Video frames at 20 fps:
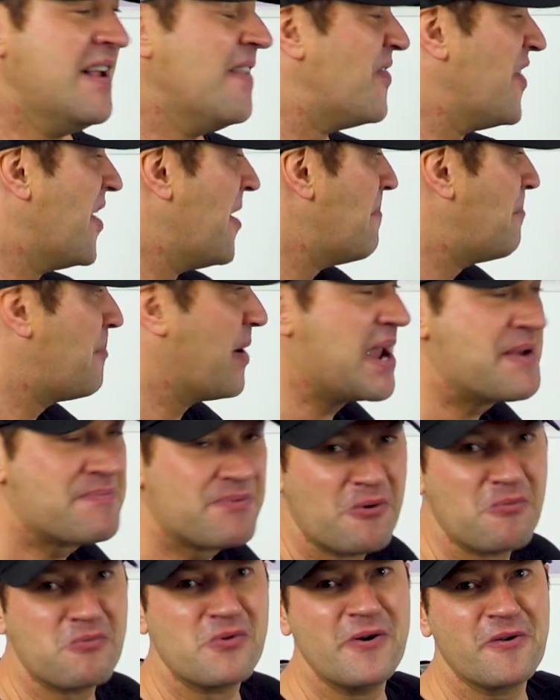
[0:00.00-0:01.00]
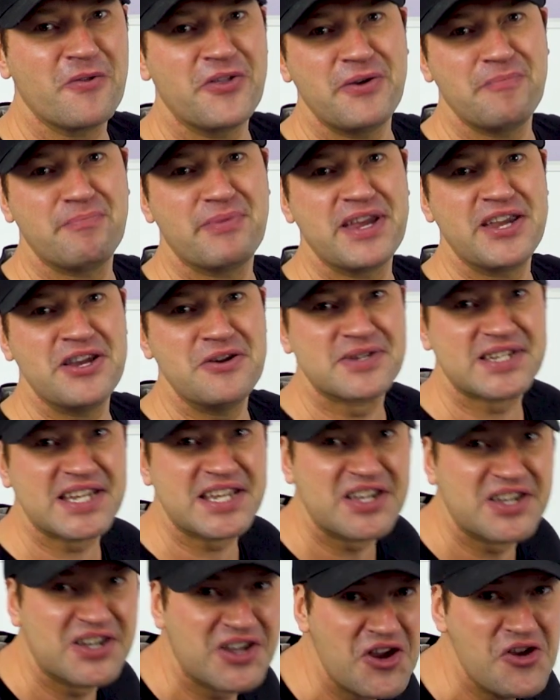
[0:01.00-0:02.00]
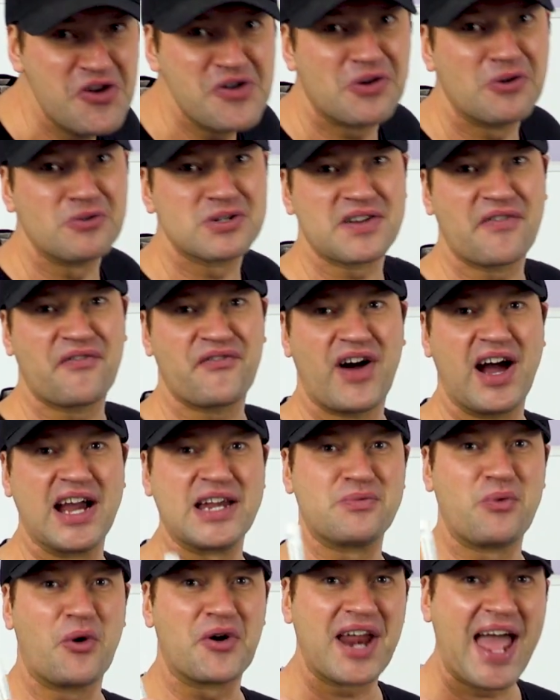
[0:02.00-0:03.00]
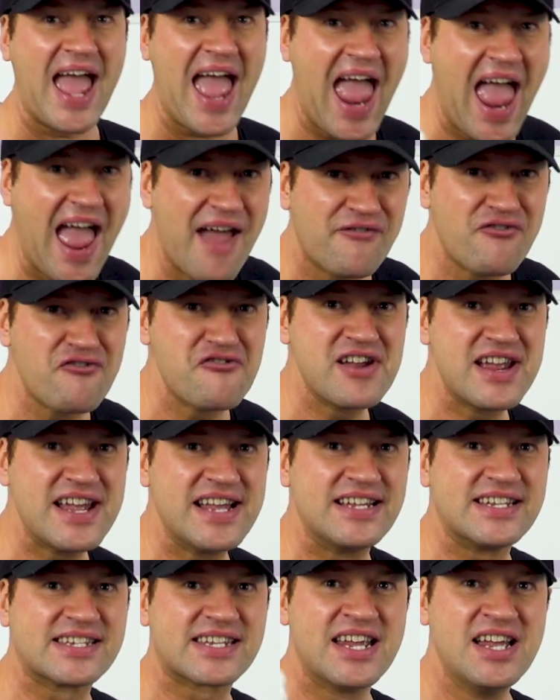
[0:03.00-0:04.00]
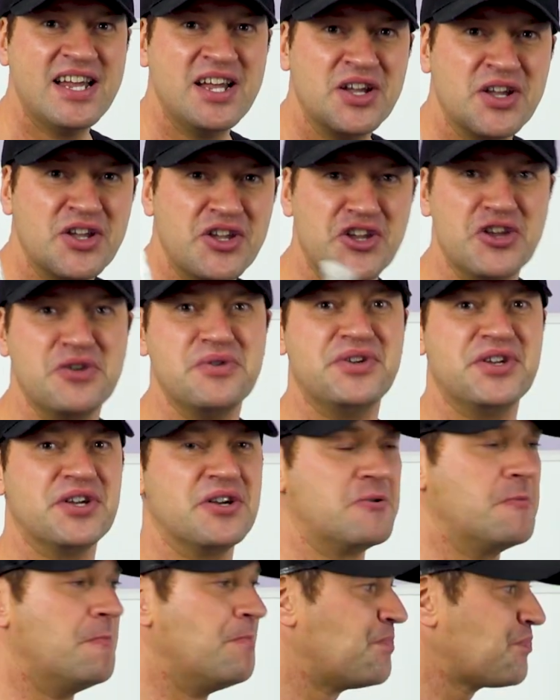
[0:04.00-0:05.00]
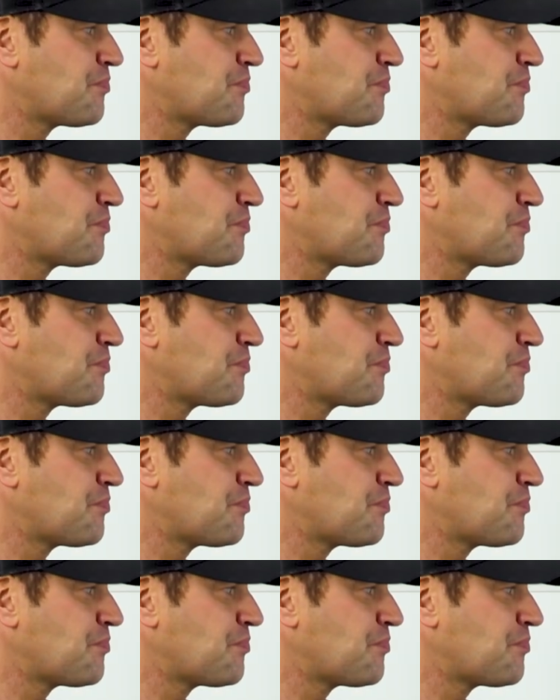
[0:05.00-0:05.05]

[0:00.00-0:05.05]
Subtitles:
that people will be using Google to find whatever it is you do.